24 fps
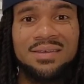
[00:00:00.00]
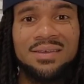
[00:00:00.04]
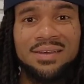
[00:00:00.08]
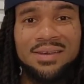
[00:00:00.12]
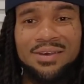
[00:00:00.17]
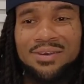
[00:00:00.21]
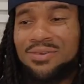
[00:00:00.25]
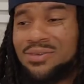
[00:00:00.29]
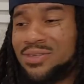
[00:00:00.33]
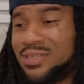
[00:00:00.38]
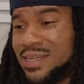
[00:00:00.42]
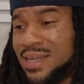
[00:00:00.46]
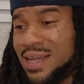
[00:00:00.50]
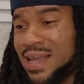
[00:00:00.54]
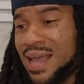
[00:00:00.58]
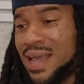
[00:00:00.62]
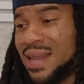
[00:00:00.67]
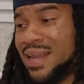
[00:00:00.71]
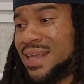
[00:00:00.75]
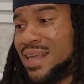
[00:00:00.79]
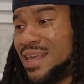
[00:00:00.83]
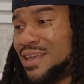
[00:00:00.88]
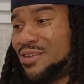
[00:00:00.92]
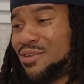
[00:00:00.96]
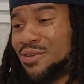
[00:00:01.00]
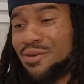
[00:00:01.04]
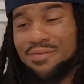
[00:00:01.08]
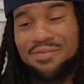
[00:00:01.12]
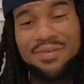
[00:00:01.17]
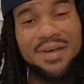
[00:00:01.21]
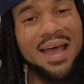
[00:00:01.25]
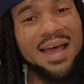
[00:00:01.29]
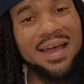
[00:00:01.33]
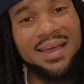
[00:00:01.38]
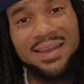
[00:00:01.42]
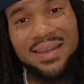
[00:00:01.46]
Gucci ain't had to give you no
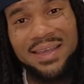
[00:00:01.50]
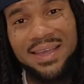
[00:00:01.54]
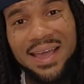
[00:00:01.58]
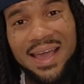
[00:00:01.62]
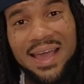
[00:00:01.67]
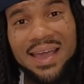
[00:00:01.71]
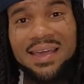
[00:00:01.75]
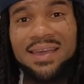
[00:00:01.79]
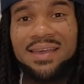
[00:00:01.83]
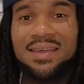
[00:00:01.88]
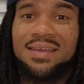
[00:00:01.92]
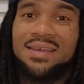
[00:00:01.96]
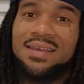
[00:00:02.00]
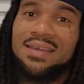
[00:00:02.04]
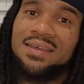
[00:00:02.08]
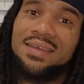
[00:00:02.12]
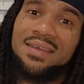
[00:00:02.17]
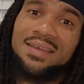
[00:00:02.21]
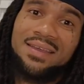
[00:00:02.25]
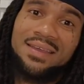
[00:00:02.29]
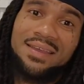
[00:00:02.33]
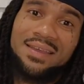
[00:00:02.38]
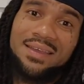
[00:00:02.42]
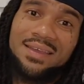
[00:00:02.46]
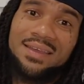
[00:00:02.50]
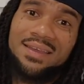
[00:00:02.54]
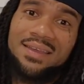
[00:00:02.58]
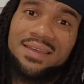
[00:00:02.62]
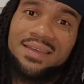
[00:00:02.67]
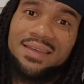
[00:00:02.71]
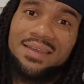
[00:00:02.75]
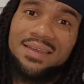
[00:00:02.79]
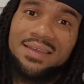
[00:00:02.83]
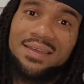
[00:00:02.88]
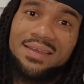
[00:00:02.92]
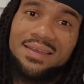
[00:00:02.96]
500K.
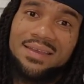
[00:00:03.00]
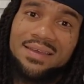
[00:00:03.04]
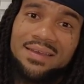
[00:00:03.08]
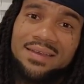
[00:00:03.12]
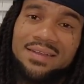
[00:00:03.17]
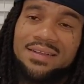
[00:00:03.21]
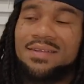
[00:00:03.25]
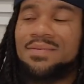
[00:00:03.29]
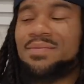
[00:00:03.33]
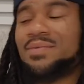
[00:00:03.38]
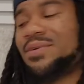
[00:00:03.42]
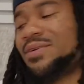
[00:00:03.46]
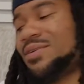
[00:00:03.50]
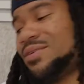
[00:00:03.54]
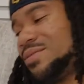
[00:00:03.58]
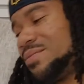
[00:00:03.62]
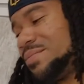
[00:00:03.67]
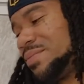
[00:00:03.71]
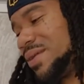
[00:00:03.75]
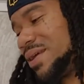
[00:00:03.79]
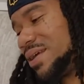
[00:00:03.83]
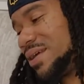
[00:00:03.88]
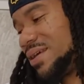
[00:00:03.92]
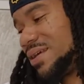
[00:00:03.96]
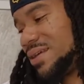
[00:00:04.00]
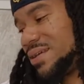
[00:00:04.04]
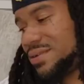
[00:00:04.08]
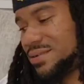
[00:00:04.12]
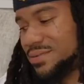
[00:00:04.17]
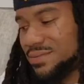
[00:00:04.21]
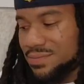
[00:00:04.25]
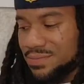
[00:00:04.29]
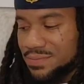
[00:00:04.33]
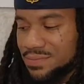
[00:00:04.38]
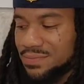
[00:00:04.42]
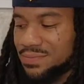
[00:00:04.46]
Come on, man.
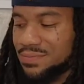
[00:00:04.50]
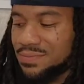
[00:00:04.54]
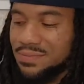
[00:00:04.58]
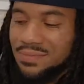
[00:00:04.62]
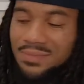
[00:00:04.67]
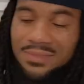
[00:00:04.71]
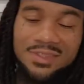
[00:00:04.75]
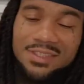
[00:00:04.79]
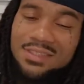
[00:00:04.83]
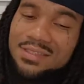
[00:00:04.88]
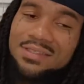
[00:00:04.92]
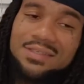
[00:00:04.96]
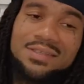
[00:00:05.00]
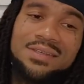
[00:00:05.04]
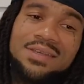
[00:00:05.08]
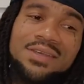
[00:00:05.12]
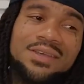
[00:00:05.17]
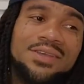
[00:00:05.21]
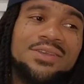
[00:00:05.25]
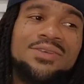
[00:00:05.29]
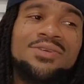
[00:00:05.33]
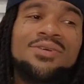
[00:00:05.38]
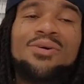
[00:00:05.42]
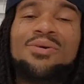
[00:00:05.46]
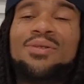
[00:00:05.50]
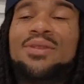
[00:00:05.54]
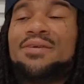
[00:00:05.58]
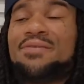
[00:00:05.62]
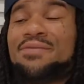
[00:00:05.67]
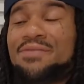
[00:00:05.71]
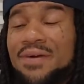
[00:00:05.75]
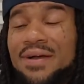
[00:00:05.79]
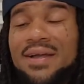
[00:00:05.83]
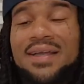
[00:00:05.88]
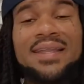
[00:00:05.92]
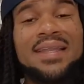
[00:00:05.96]
You only
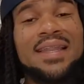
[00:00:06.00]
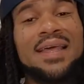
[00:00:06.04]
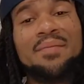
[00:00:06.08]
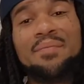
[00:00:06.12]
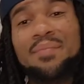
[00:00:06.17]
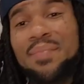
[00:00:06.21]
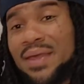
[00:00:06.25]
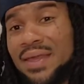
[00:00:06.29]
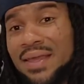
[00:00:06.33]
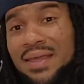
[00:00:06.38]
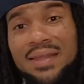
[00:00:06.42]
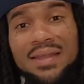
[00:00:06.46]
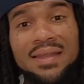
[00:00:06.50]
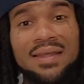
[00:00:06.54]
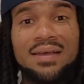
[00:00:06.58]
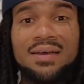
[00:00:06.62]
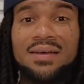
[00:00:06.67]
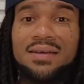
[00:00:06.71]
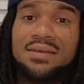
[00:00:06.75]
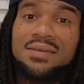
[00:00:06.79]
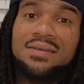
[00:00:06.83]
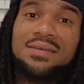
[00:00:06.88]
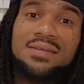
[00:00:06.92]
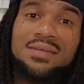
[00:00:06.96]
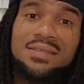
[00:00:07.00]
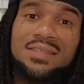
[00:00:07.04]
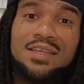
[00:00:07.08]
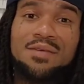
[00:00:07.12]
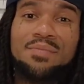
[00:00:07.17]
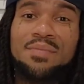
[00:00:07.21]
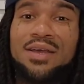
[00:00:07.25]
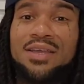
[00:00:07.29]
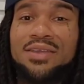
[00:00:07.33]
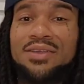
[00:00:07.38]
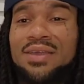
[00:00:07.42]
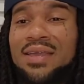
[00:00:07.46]
fucking that billionaire.
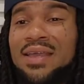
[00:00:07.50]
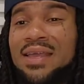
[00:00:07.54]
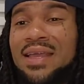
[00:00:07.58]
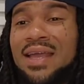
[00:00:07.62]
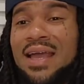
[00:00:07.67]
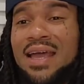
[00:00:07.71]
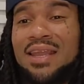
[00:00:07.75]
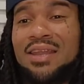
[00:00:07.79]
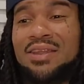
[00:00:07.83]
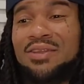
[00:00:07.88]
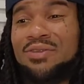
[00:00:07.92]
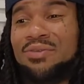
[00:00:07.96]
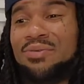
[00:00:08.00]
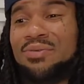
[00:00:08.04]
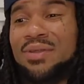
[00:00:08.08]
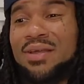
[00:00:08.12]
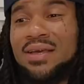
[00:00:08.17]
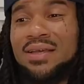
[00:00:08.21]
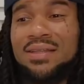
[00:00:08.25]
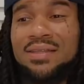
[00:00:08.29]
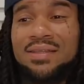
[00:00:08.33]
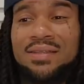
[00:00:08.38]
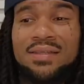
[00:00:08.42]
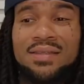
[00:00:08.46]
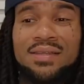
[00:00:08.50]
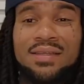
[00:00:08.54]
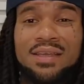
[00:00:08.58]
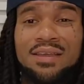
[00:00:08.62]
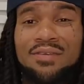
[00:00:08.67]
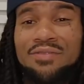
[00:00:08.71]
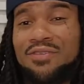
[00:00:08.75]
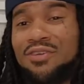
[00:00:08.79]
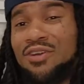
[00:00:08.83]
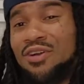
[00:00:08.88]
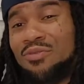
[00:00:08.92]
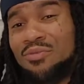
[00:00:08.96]
Talking about you ain't got to do nothing
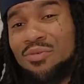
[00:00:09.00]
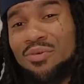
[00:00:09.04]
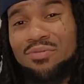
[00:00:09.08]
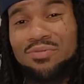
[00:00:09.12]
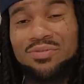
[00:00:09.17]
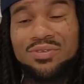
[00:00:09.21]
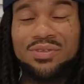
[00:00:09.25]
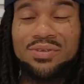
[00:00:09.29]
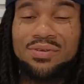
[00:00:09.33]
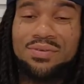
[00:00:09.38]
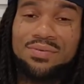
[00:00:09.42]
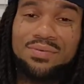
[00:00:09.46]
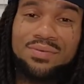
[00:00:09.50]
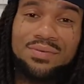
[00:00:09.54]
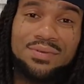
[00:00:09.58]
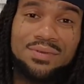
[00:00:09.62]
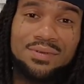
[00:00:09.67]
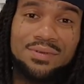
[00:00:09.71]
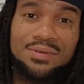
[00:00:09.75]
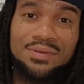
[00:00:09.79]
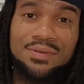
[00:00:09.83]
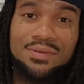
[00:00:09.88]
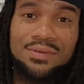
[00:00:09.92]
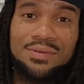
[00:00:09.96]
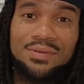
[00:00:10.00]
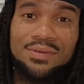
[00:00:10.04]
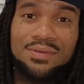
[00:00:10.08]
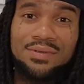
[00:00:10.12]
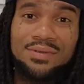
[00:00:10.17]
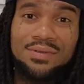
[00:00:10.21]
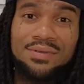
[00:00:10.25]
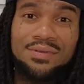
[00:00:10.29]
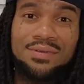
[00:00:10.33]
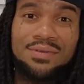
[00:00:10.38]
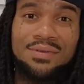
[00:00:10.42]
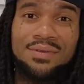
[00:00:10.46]
if you don't want to.
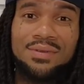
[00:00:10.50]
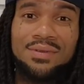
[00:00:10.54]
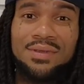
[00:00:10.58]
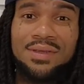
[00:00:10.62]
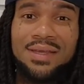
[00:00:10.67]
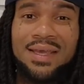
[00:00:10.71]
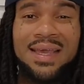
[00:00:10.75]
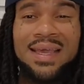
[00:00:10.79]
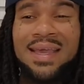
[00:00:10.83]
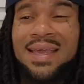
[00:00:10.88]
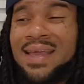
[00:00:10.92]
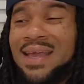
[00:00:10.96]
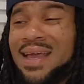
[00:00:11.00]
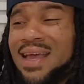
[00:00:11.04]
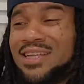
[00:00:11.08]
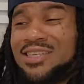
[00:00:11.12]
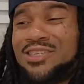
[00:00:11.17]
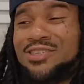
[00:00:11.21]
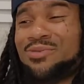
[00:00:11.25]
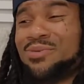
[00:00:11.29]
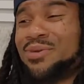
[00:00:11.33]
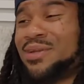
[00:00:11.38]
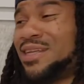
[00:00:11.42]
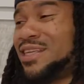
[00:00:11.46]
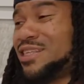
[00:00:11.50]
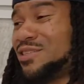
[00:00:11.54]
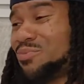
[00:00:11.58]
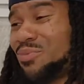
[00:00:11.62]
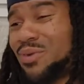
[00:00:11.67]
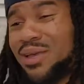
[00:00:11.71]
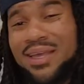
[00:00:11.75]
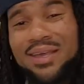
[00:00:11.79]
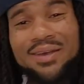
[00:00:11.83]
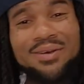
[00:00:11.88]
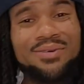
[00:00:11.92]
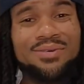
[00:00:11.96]
He ain't got you in his
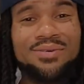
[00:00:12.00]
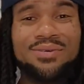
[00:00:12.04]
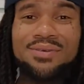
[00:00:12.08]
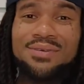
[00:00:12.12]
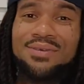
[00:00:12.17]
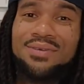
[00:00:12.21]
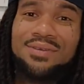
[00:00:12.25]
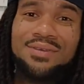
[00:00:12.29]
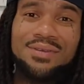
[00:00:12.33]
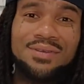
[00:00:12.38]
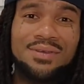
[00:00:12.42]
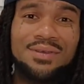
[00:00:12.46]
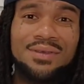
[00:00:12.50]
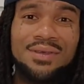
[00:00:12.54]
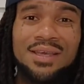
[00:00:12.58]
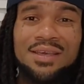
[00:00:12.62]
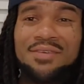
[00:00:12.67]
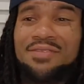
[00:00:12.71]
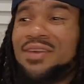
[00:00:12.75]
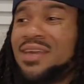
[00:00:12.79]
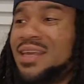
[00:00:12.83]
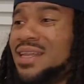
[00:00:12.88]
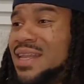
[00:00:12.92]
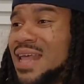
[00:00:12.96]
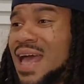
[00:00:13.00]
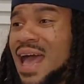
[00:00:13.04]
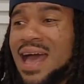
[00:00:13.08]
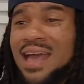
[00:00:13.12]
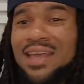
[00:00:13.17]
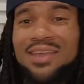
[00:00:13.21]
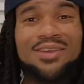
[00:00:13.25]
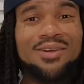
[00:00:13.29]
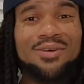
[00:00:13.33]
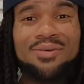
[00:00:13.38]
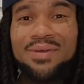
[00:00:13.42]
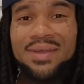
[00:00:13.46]
will. If he die,
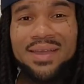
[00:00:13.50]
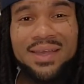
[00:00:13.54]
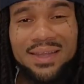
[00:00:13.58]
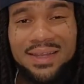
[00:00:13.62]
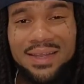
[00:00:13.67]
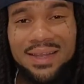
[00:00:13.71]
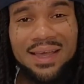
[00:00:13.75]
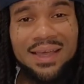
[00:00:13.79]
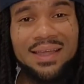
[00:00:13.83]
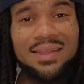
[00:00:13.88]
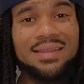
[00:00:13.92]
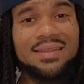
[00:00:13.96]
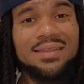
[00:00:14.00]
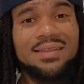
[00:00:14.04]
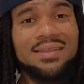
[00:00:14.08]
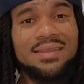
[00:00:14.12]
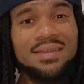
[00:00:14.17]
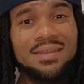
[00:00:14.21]
you don't get nothing.